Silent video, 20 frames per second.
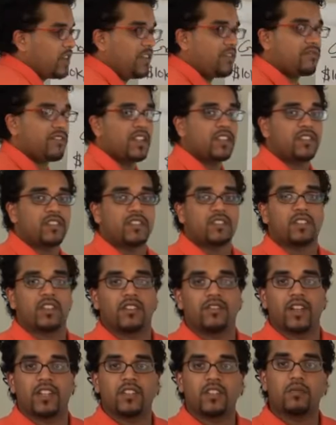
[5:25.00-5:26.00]
you have friends and
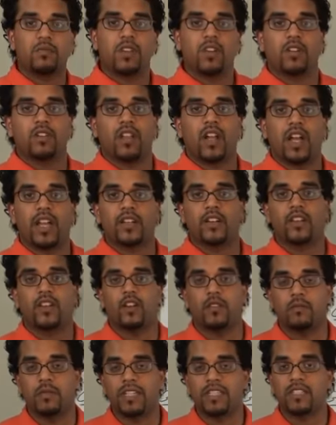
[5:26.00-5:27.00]
stuff. I just mean online and
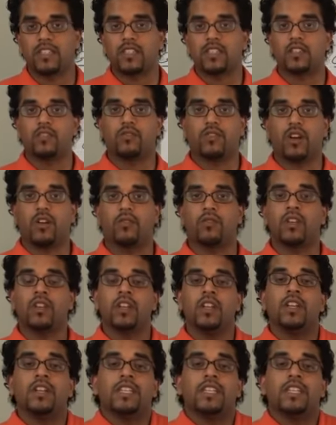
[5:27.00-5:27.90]
on business, you don't.